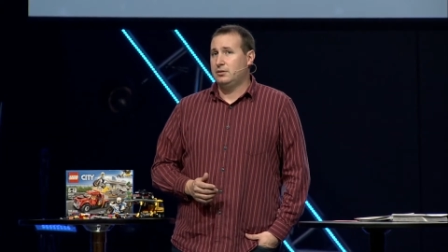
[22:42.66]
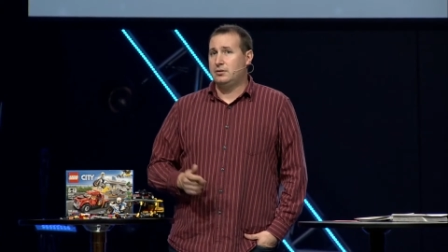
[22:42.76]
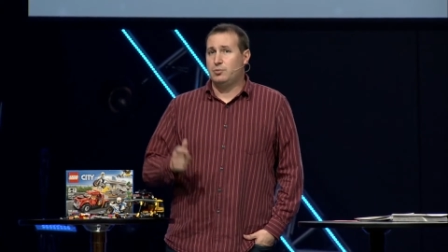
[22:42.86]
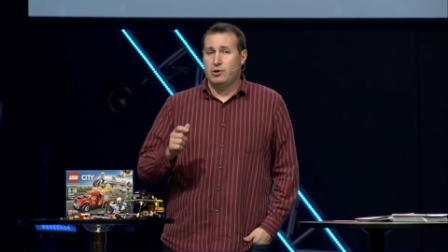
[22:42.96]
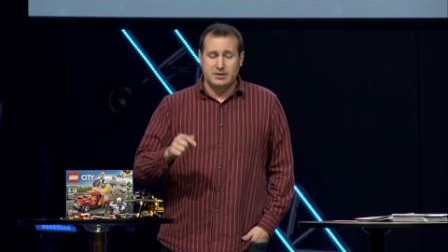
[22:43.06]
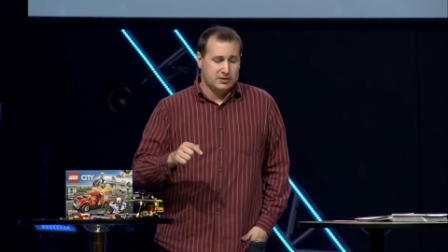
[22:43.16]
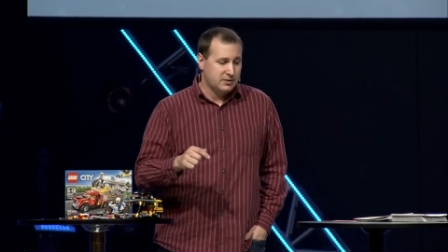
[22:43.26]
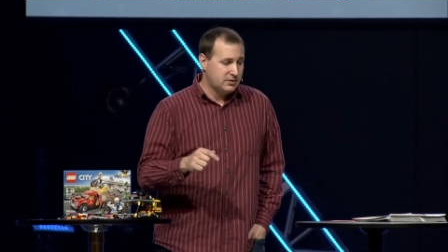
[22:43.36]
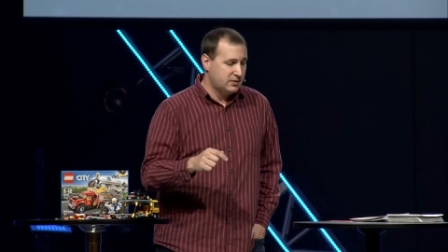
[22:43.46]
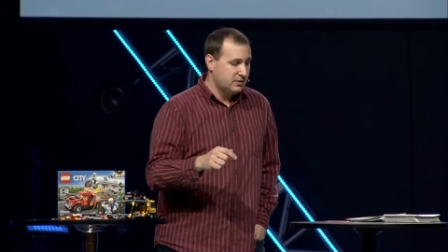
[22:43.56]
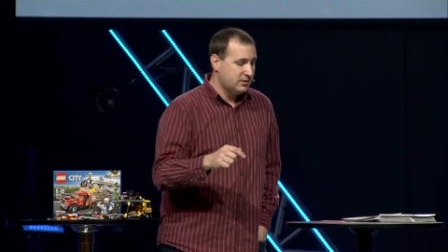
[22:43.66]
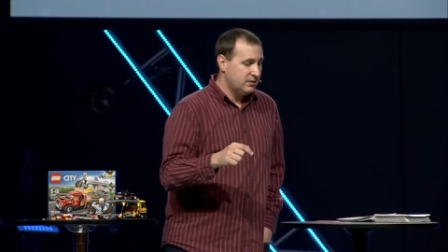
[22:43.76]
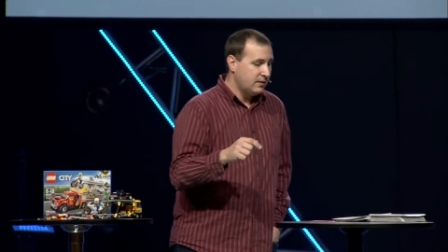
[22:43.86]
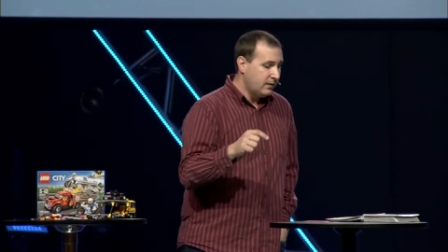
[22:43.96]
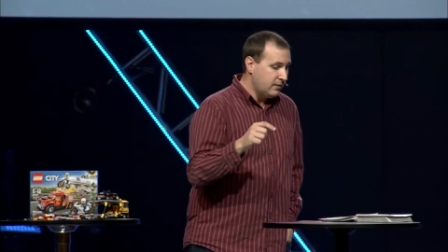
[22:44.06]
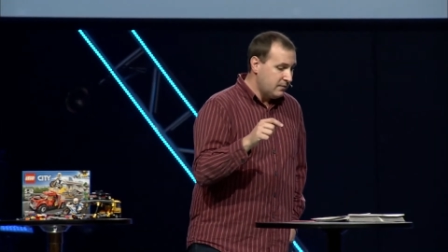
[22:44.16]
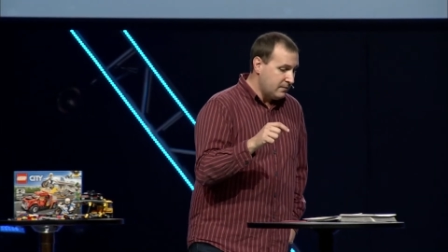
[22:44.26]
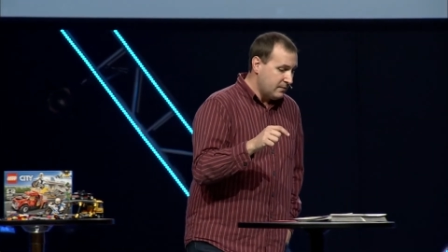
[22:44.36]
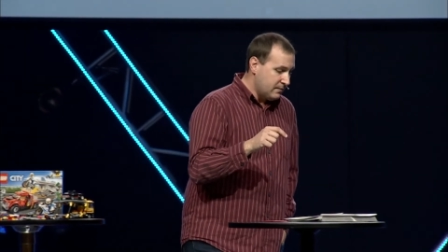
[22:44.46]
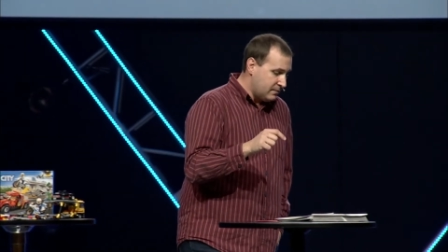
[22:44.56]
Your presence
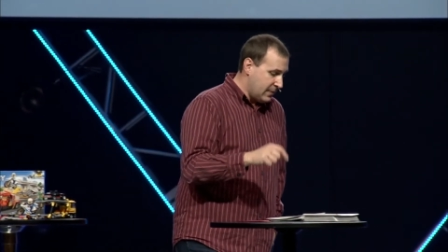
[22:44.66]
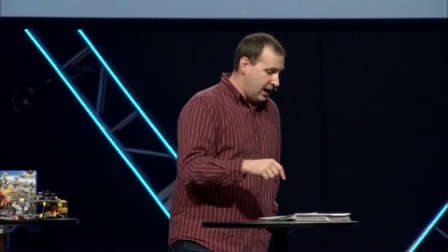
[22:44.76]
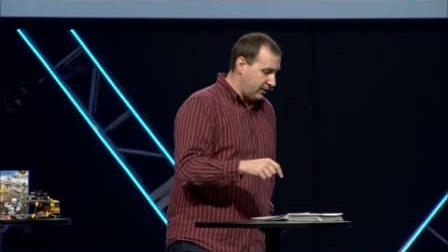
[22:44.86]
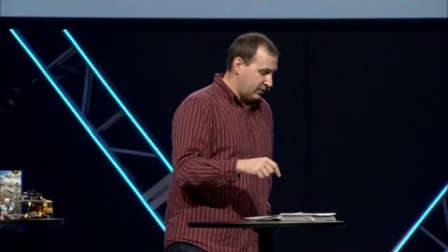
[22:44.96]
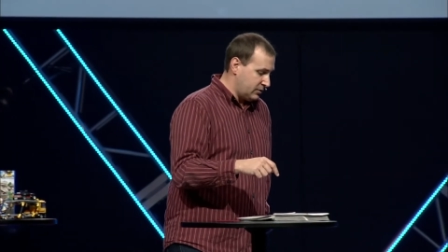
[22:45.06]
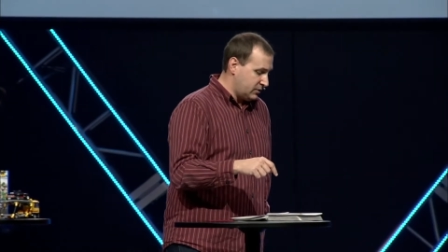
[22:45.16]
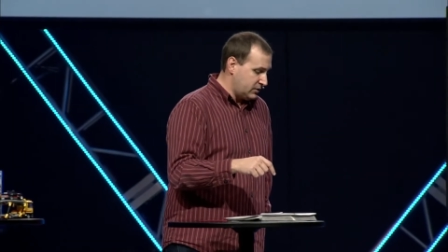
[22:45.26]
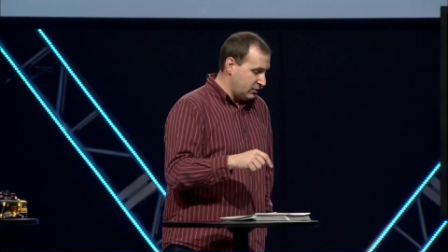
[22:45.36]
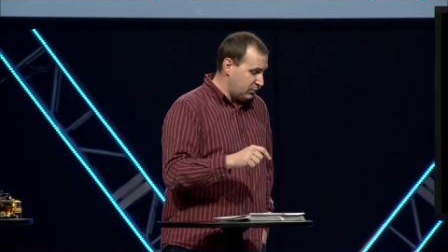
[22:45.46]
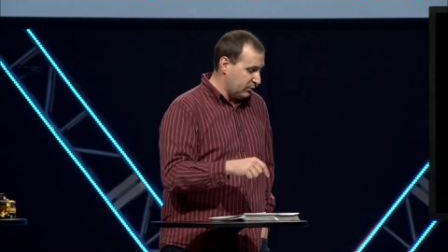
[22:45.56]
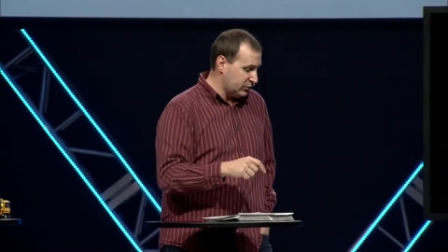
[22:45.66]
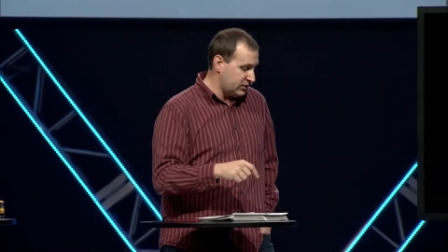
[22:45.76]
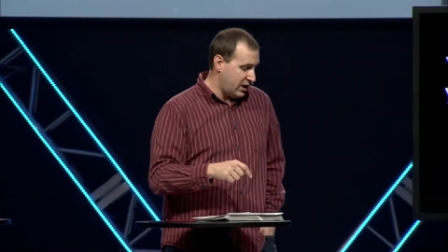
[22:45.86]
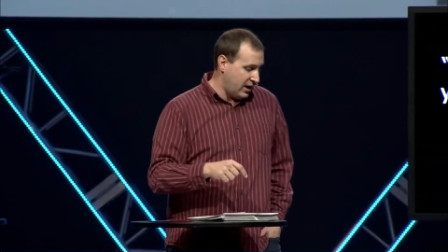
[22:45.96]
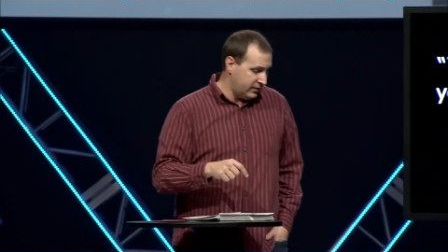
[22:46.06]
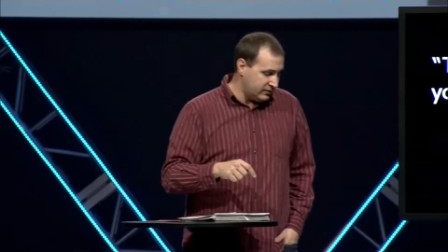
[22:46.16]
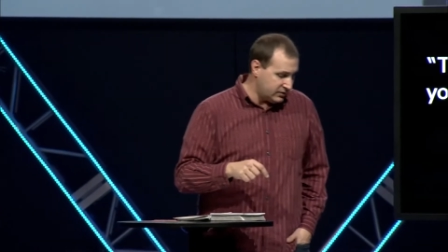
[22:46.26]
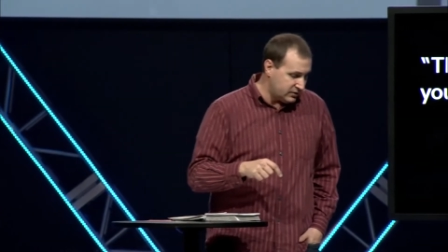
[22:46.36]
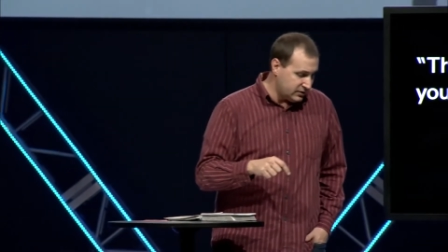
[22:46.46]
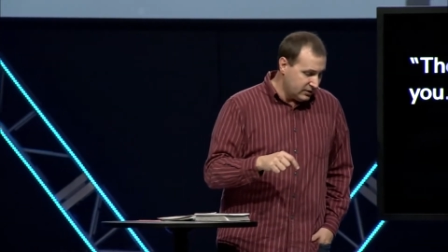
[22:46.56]
matters in people's
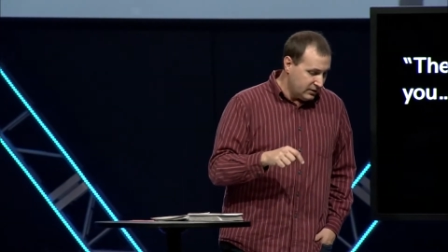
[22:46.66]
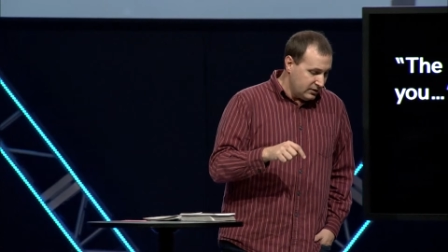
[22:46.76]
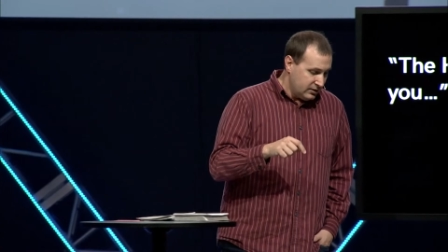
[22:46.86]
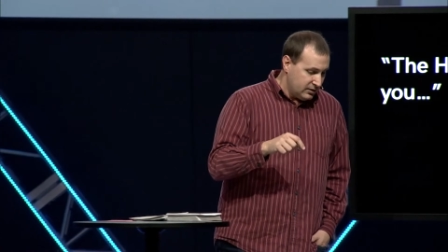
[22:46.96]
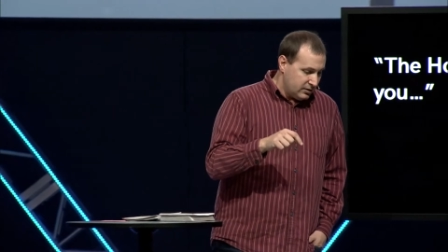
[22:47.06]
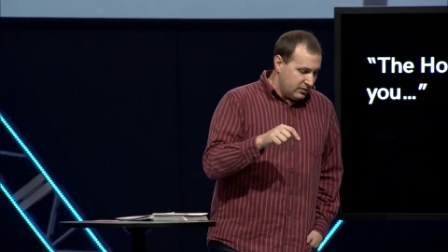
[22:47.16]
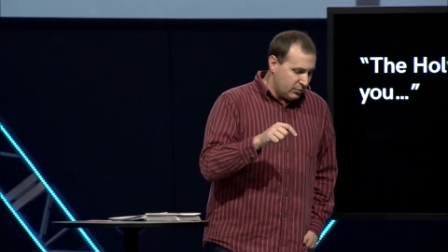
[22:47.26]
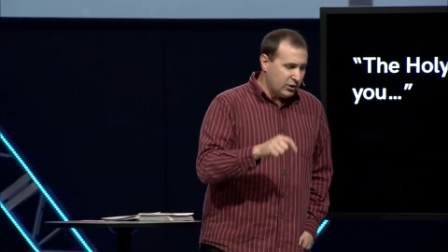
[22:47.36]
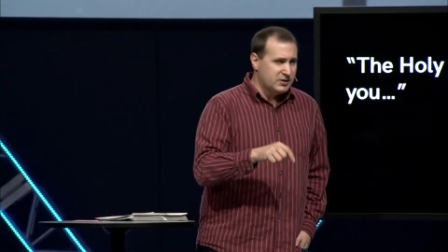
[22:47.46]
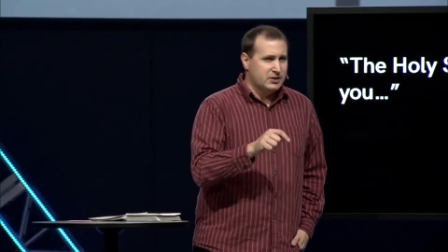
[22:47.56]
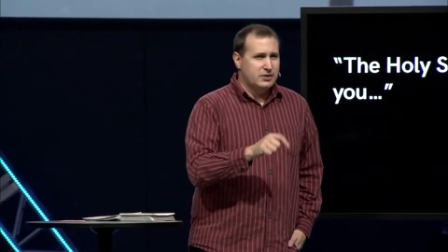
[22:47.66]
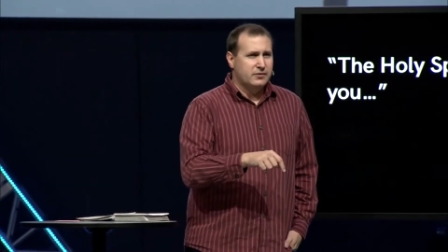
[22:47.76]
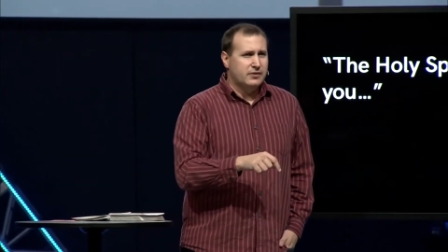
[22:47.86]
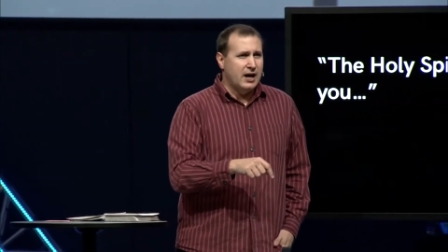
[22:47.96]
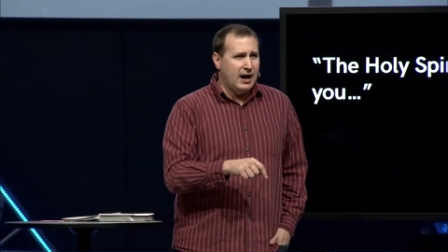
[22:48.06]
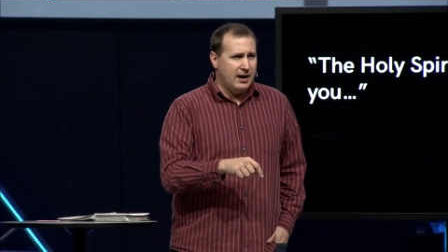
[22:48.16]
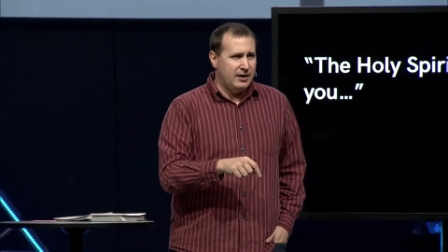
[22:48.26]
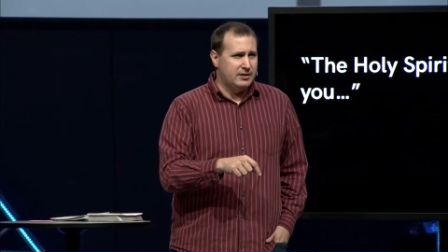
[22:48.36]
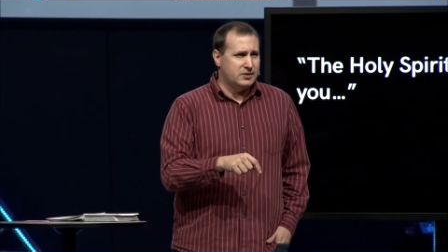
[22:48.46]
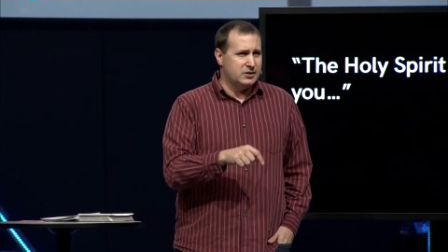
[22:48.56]
lives. The presence of
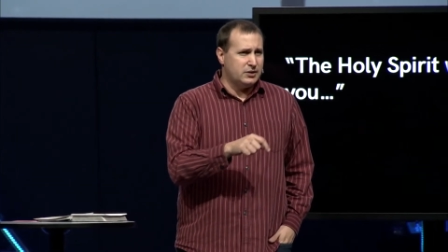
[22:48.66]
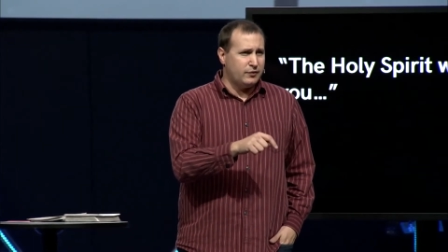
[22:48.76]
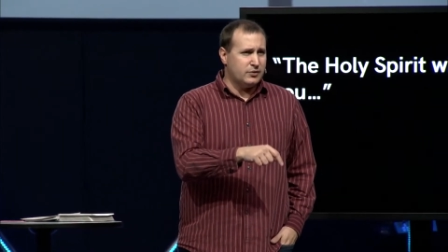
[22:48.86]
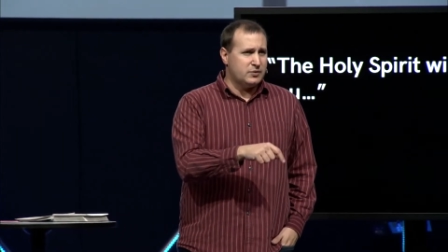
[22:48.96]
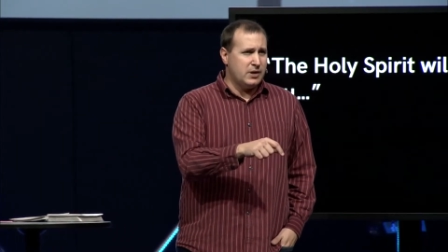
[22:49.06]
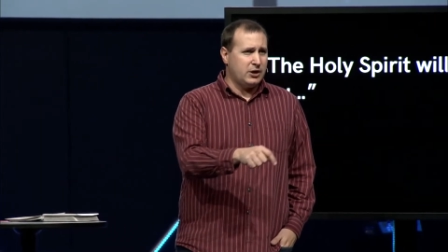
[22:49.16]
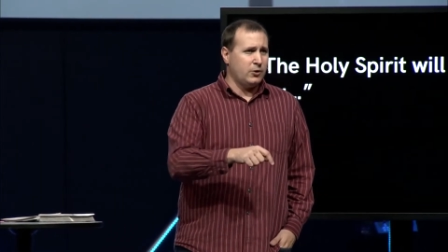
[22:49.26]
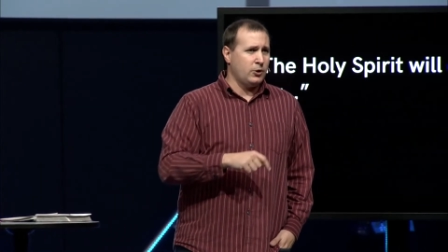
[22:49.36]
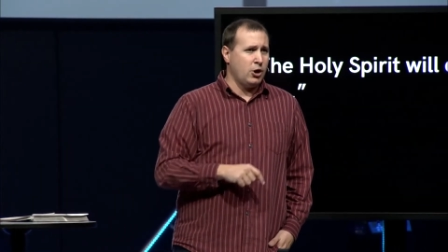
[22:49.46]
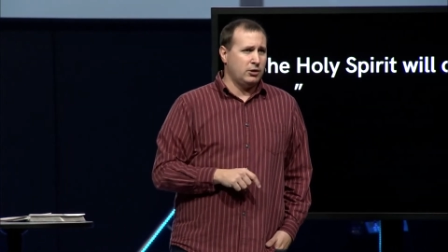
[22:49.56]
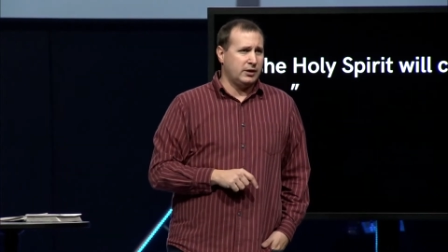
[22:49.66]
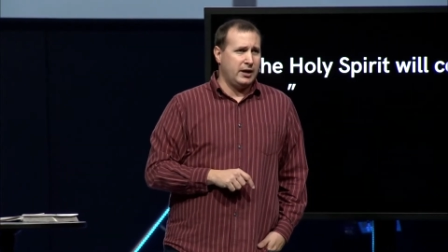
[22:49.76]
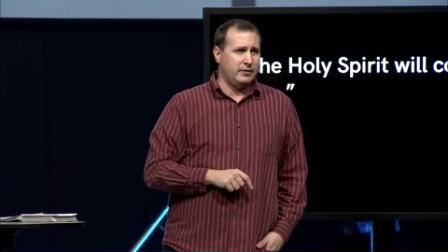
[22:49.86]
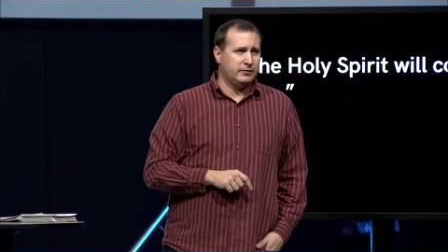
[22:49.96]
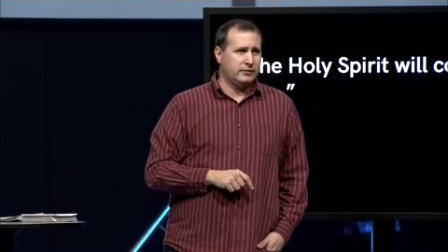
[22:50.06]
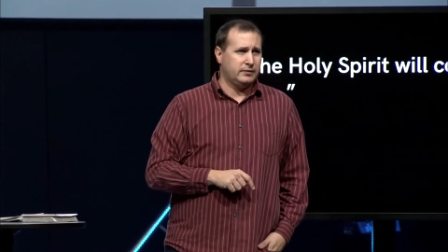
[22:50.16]
God is a difference maker in our life.